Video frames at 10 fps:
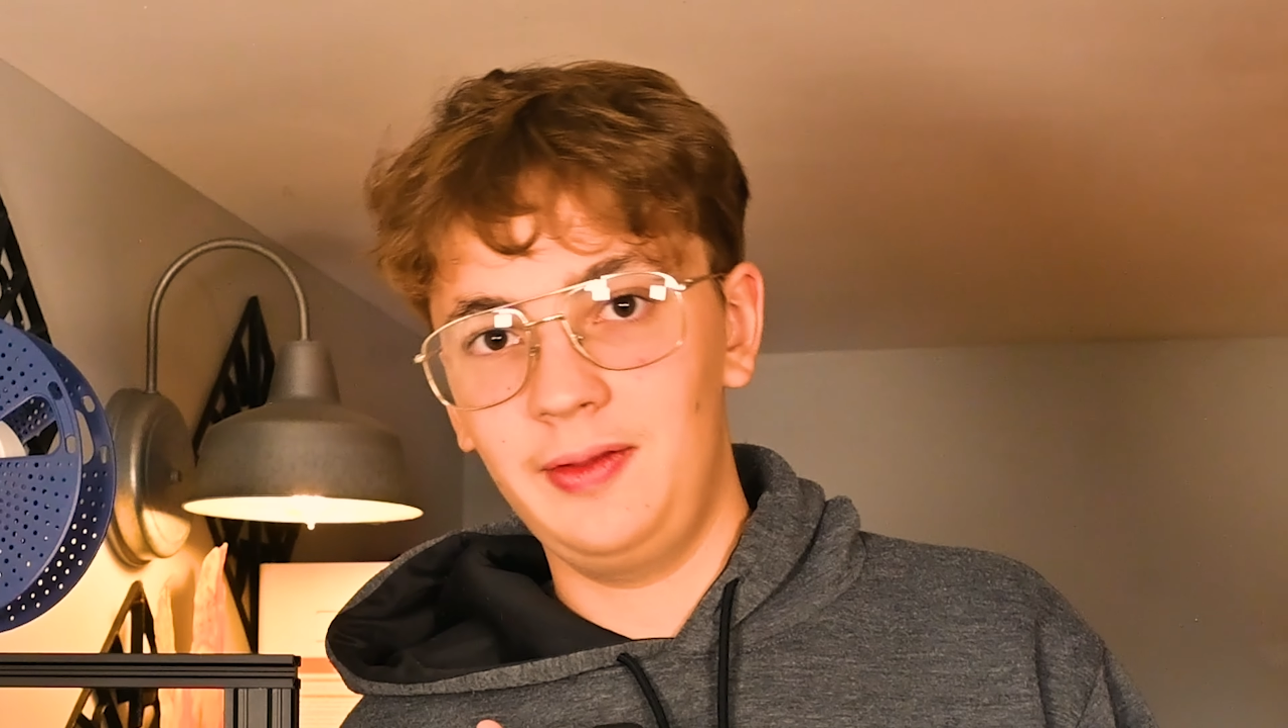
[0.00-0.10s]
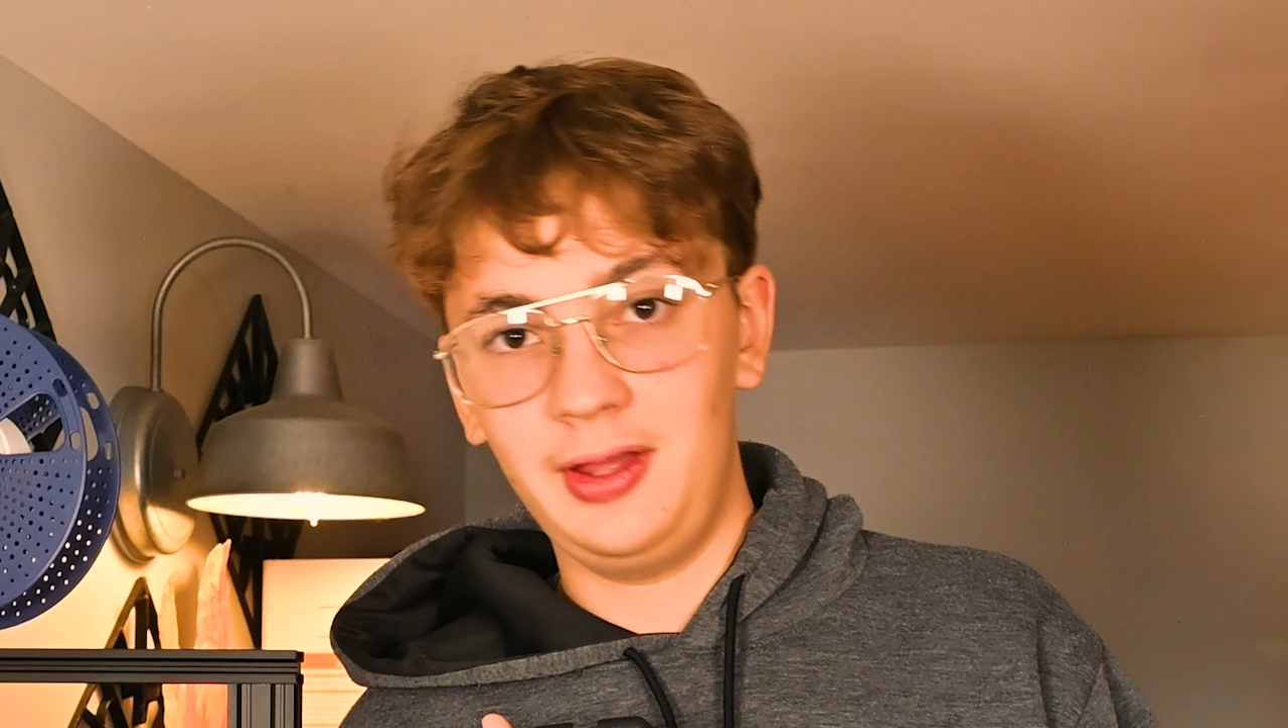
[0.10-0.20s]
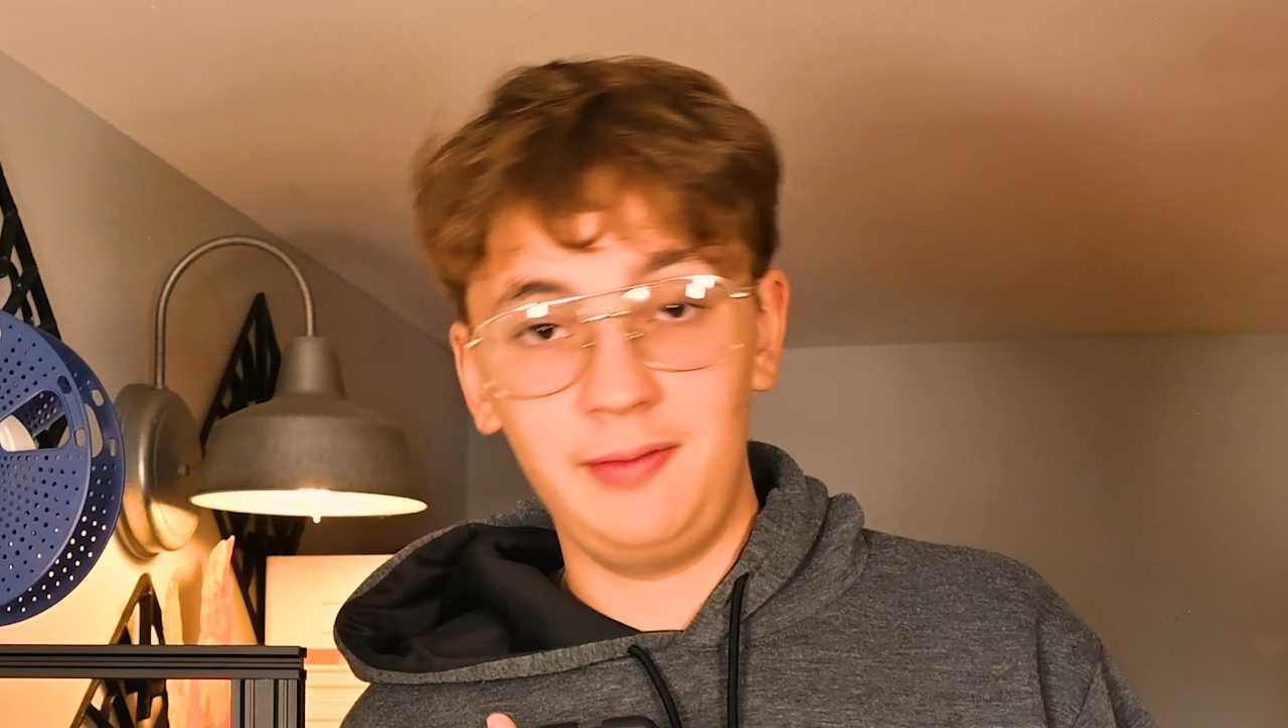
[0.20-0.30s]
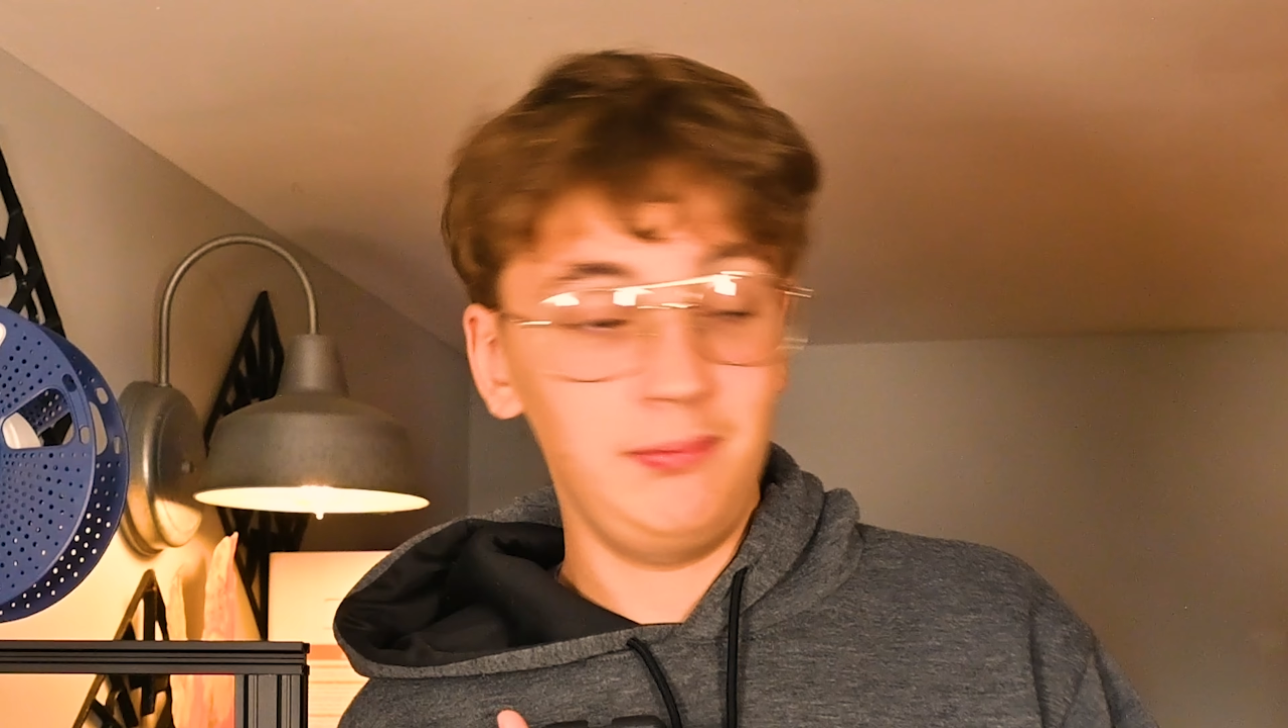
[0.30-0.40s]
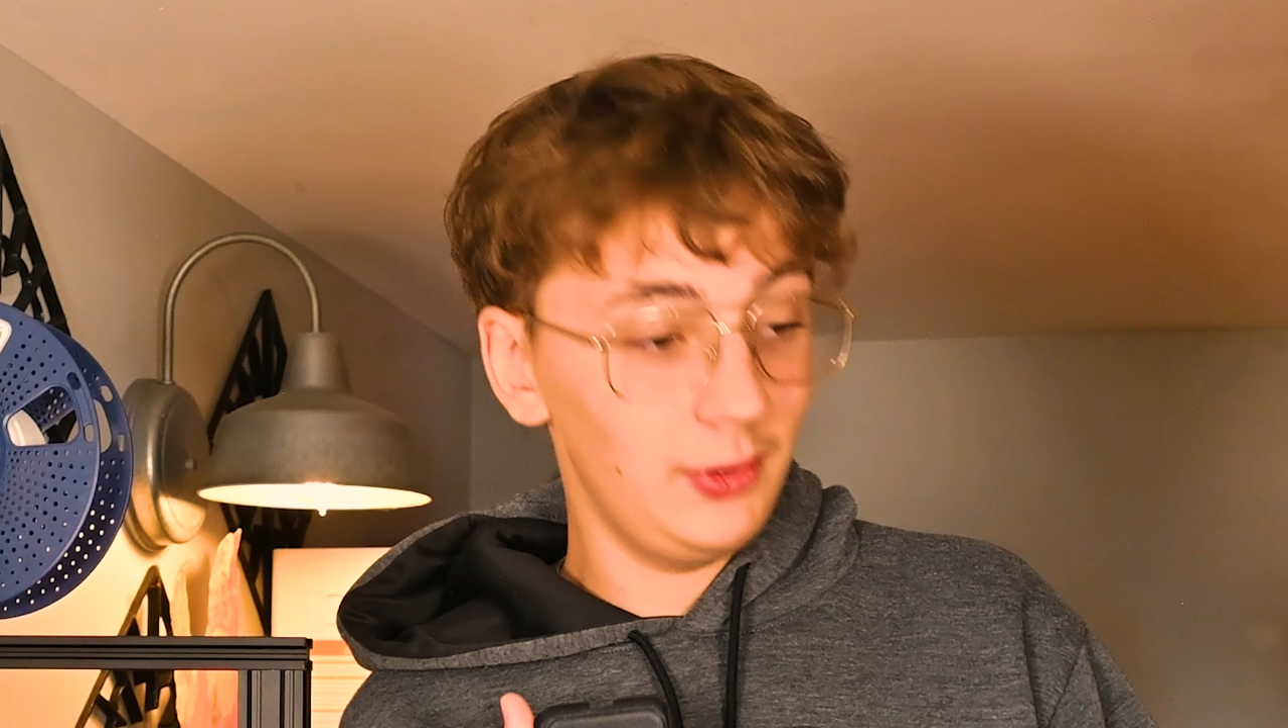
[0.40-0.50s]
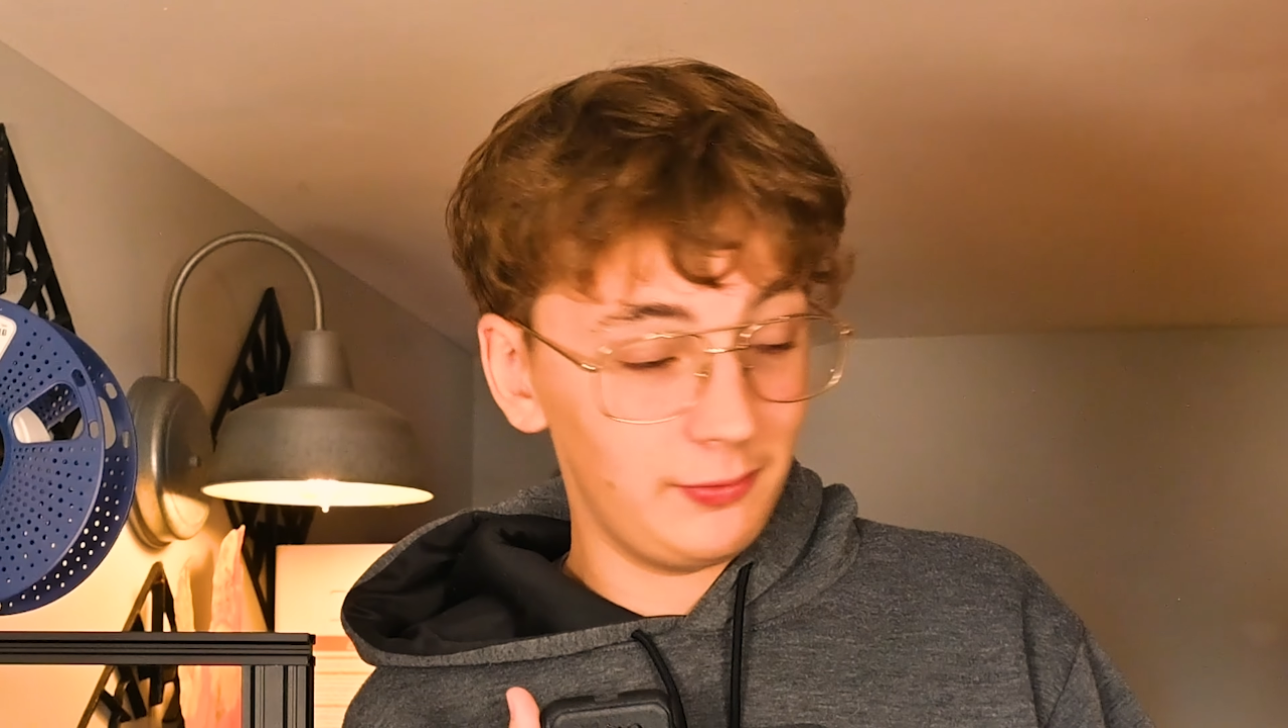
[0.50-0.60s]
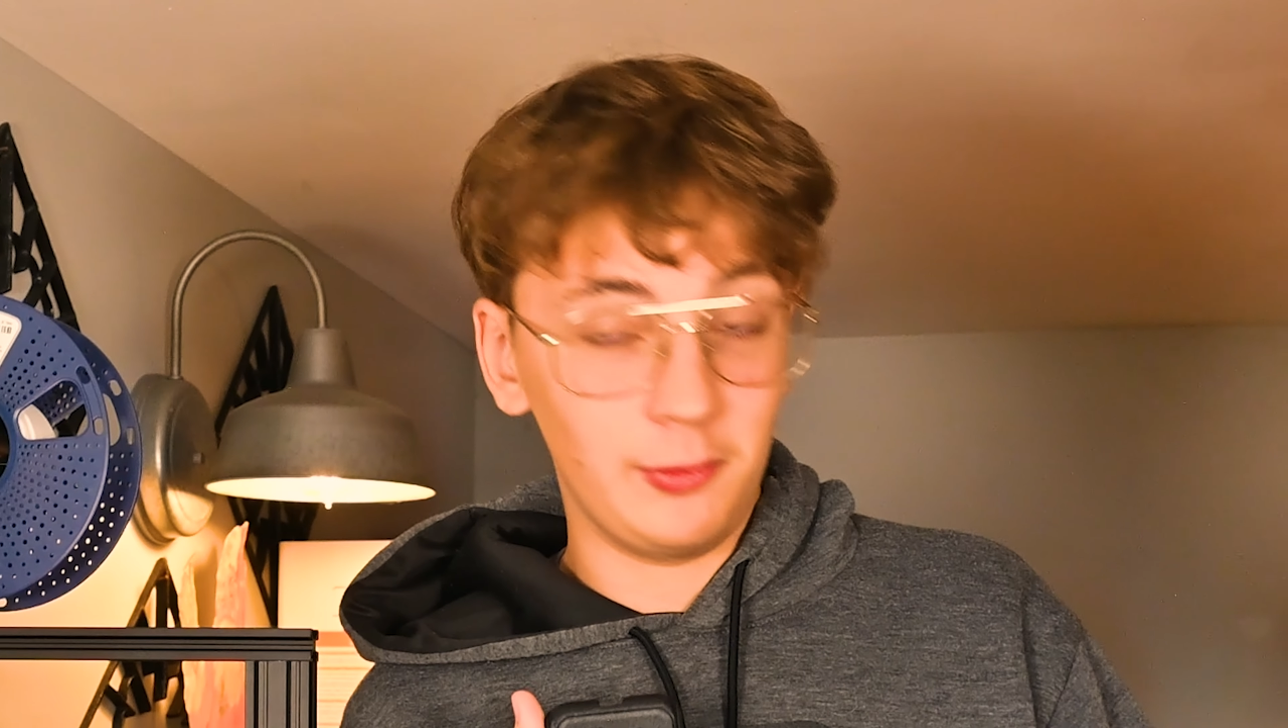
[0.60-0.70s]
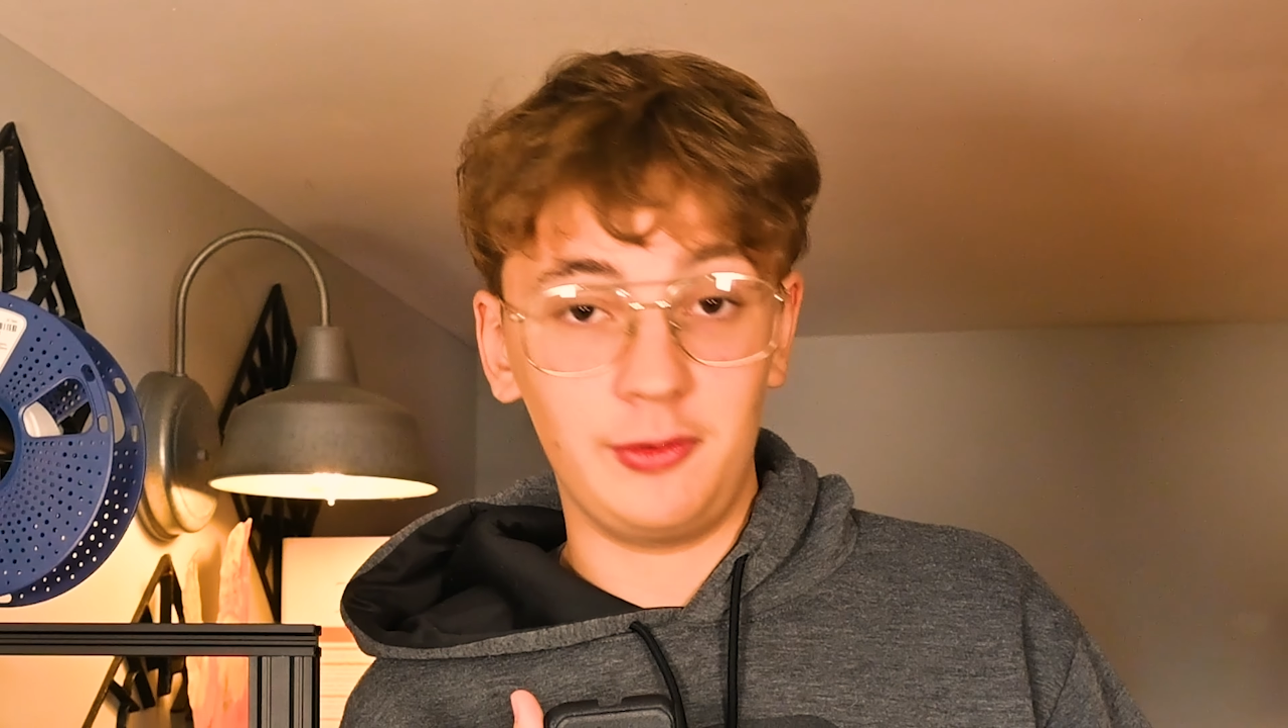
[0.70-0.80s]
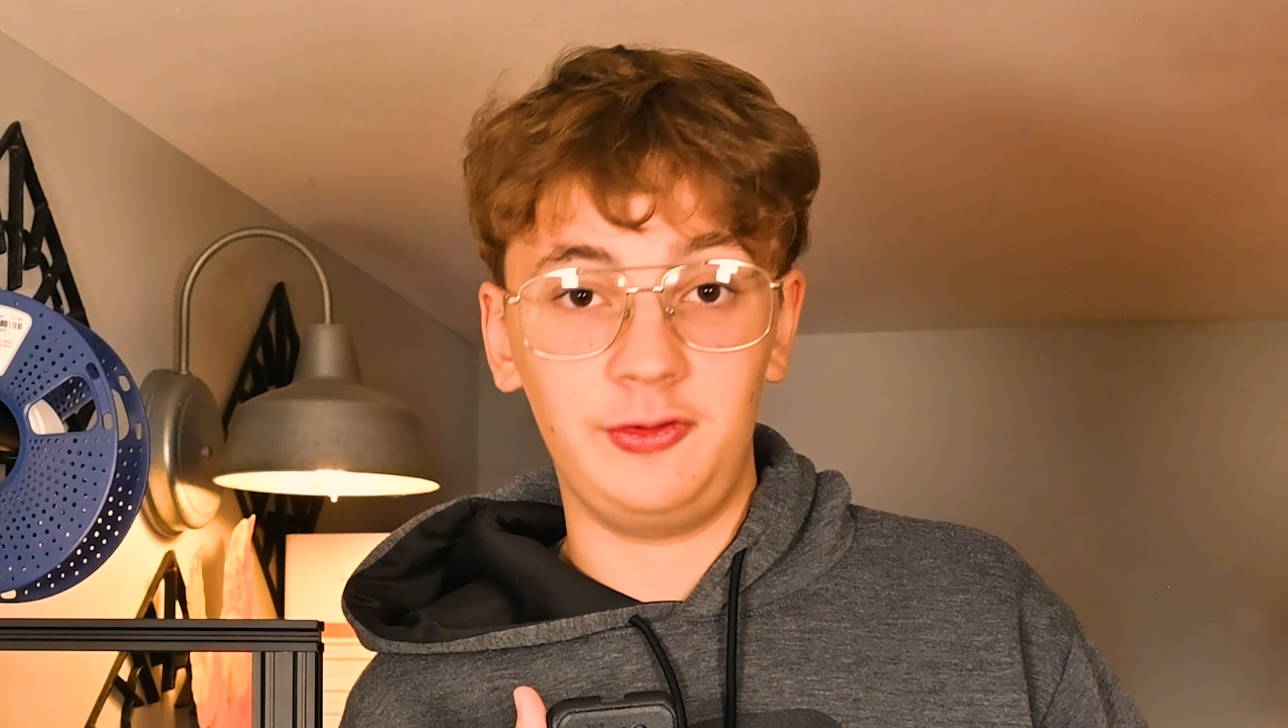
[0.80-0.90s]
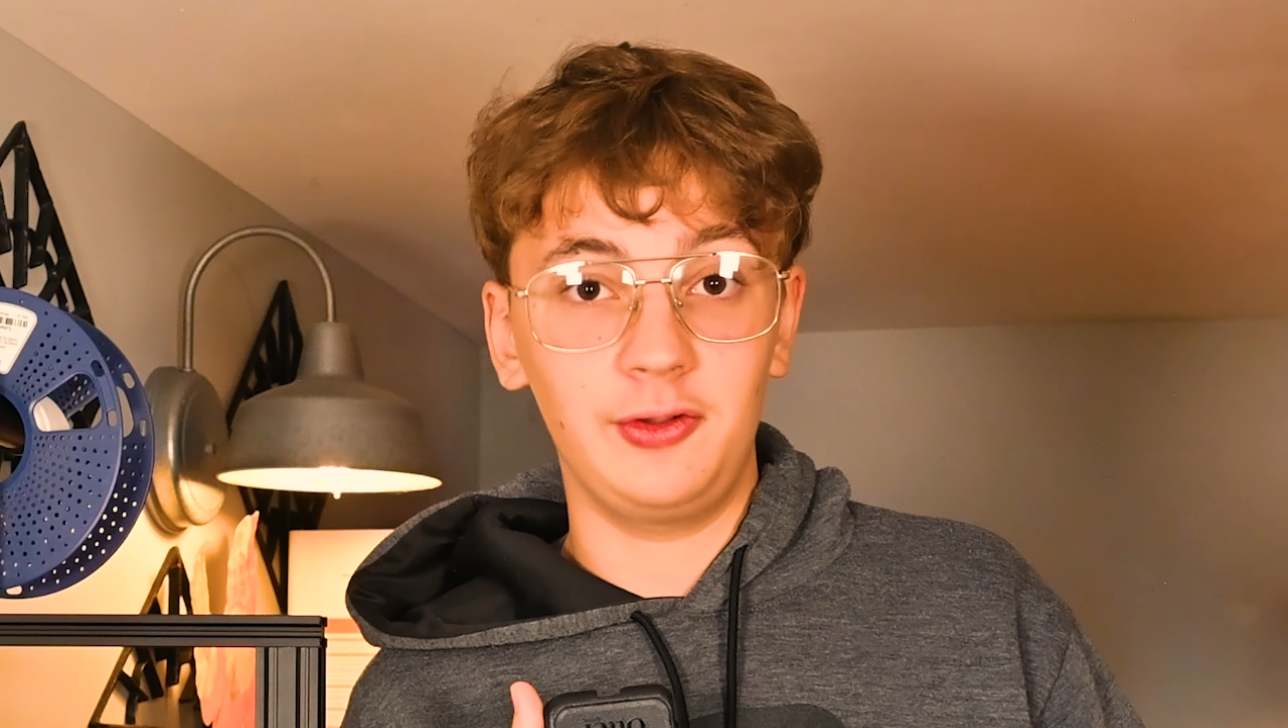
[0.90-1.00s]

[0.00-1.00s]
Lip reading: then, of course,